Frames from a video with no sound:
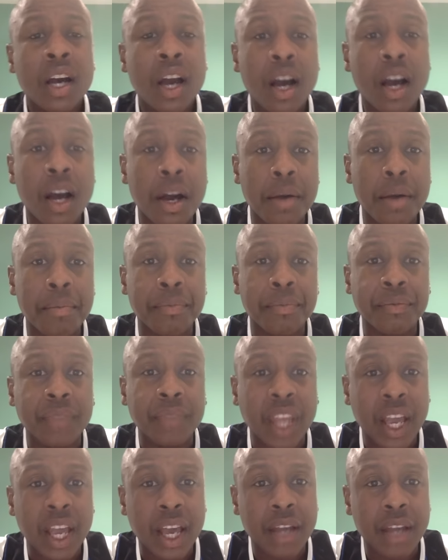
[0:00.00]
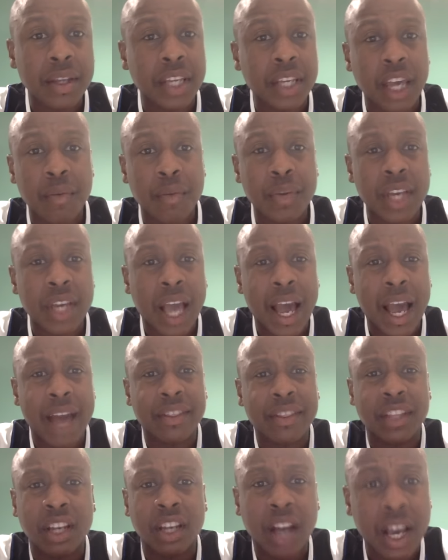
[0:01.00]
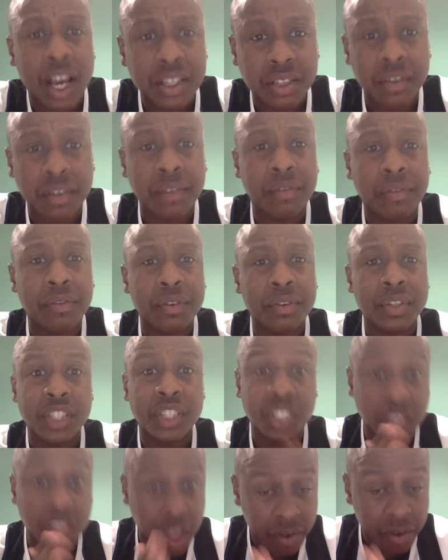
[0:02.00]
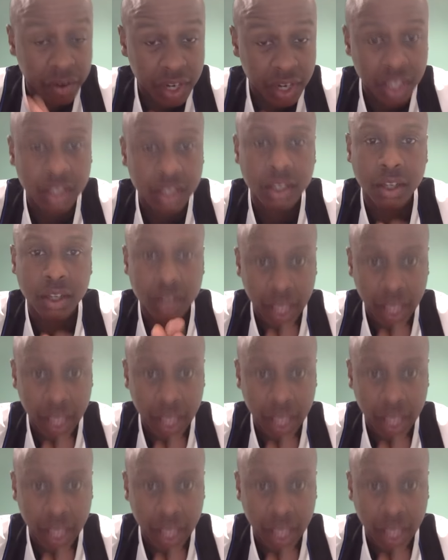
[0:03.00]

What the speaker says: And again, we had the likes of Sterry.